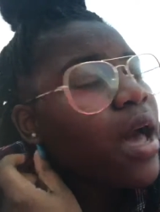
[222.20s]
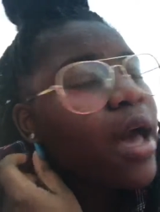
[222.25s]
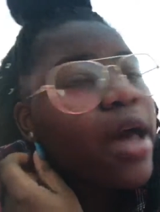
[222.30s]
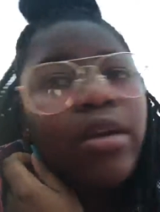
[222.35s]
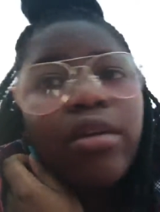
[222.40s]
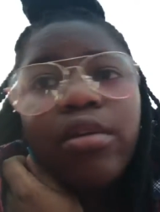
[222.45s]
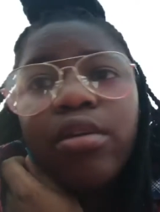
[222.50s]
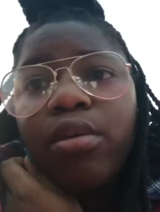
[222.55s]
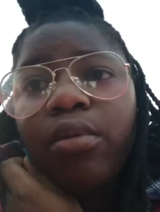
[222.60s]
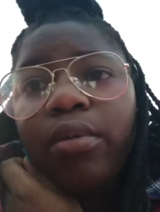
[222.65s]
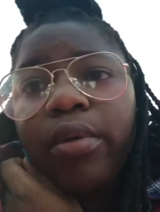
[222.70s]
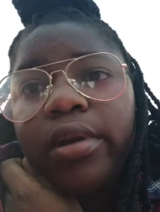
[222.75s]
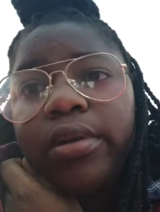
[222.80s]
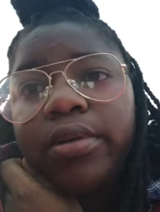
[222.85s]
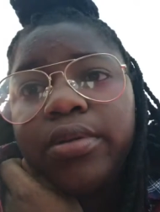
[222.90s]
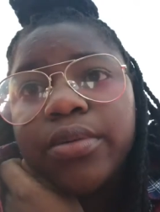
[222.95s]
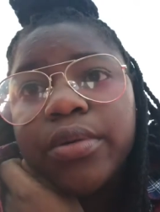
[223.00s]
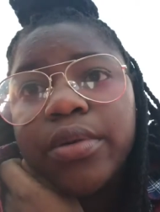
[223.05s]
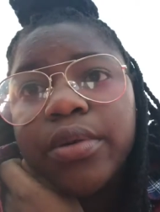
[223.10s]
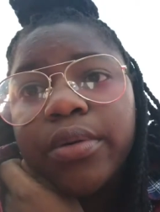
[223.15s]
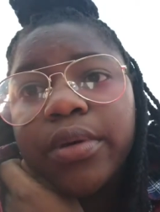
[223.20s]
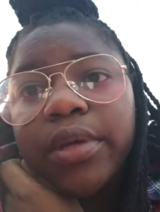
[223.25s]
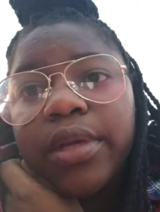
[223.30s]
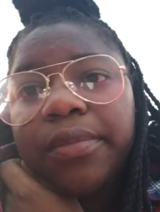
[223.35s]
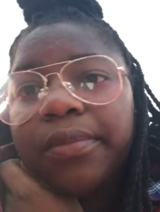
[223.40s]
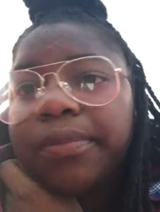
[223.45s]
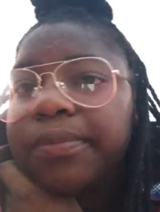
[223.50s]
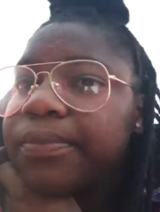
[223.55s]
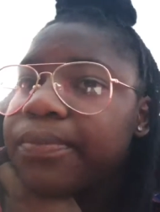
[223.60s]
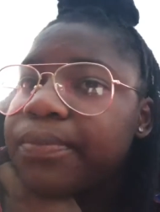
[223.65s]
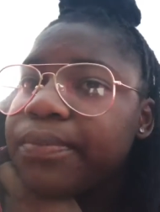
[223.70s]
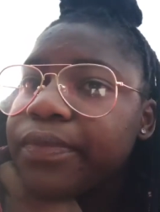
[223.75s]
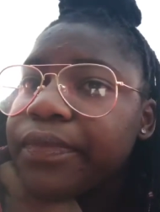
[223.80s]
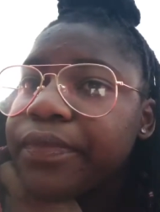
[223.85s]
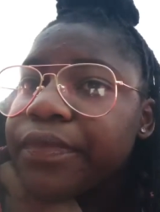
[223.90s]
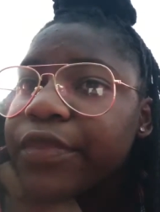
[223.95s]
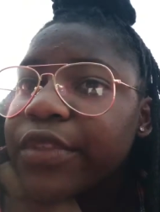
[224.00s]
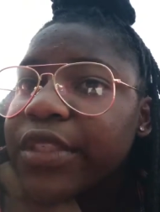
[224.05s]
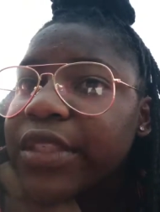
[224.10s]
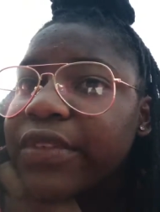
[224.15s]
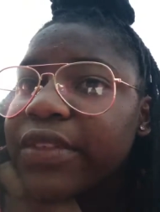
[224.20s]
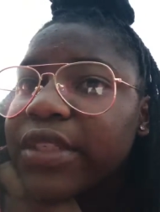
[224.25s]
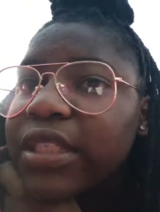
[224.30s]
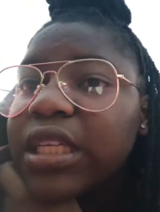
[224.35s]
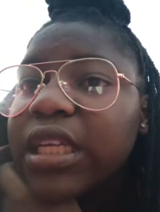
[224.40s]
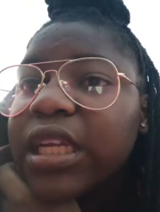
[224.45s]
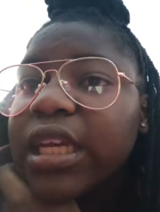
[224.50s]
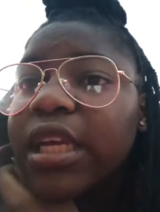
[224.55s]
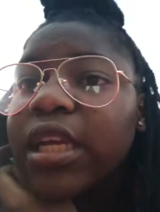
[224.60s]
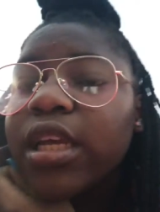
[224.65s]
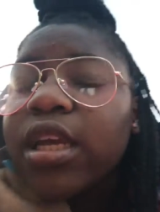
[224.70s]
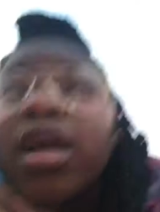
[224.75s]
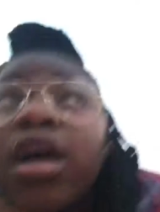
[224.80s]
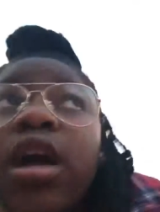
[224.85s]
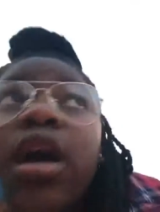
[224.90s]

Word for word: I don't know what else we're doing for today.